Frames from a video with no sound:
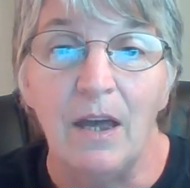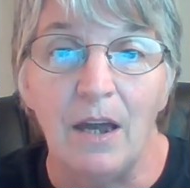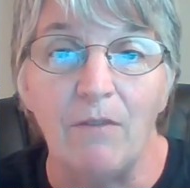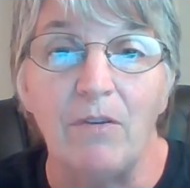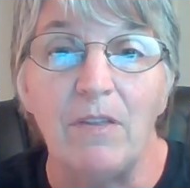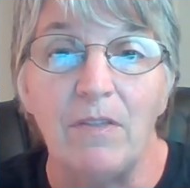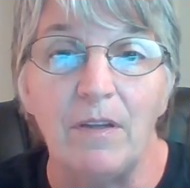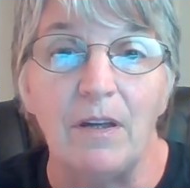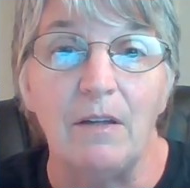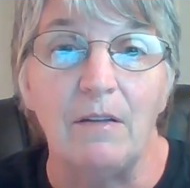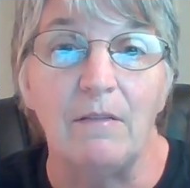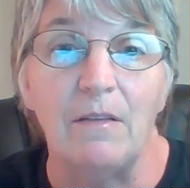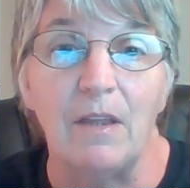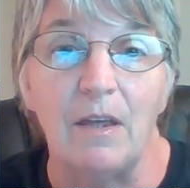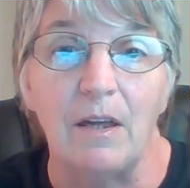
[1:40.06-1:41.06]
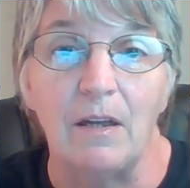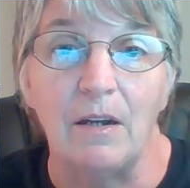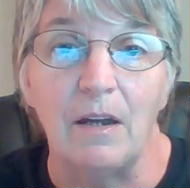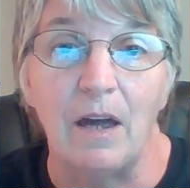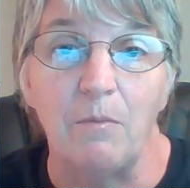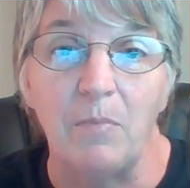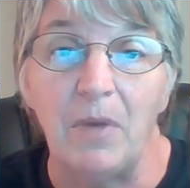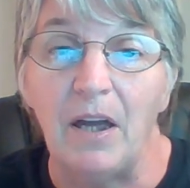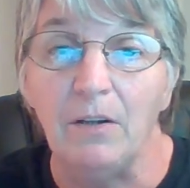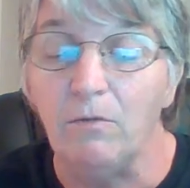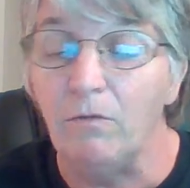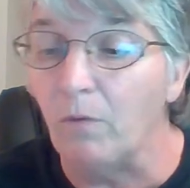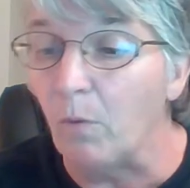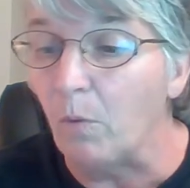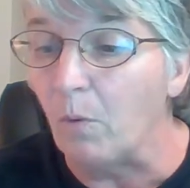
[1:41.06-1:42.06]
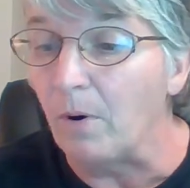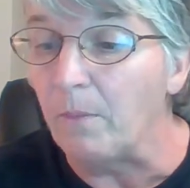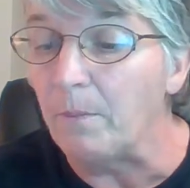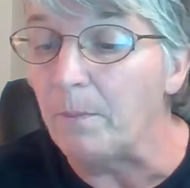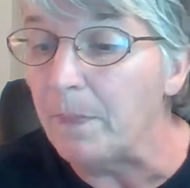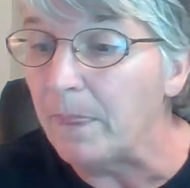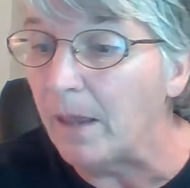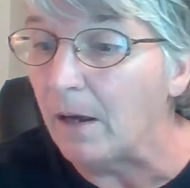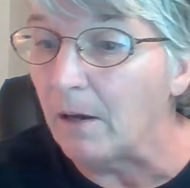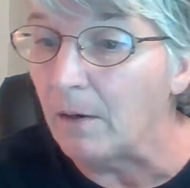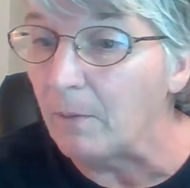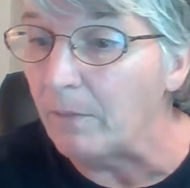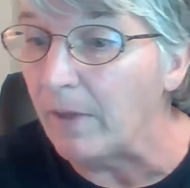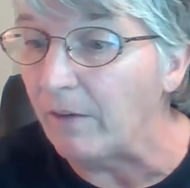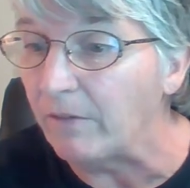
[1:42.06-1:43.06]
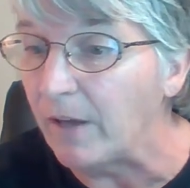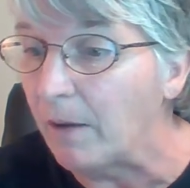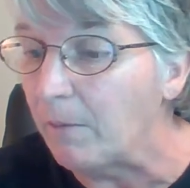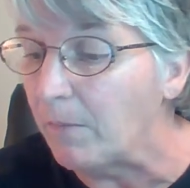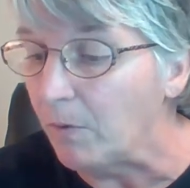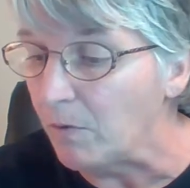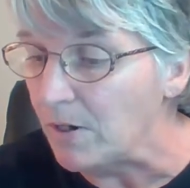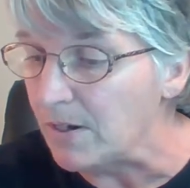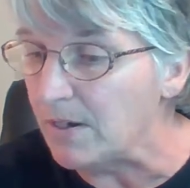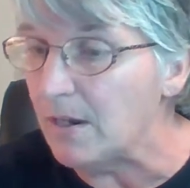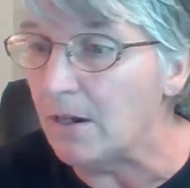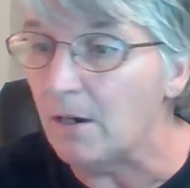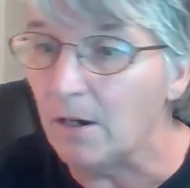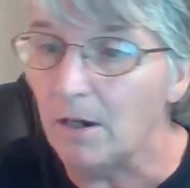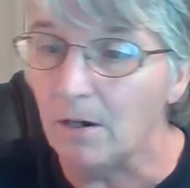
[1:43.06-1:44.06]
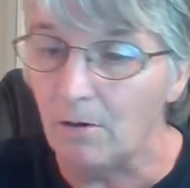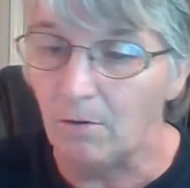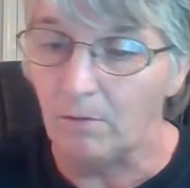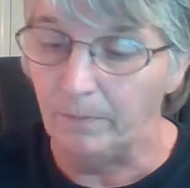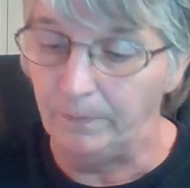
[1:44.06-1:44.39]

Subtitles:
everything that I paid for. I've got my receipt here,